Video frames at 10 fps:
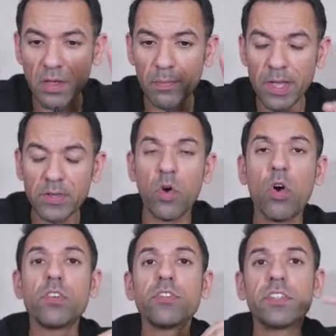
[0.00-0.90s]
But in
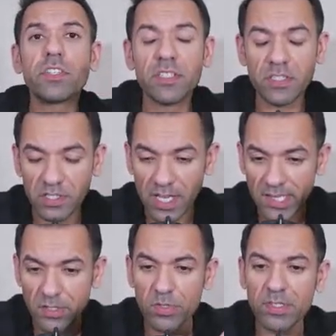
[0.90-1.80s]
order to
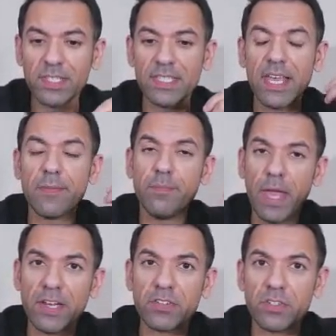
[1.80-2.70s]
continuously get
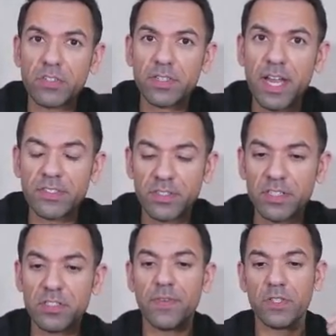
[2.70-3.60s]
better as an
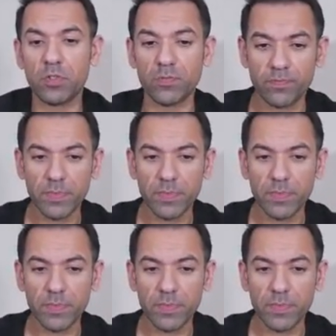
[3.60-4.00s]
individual,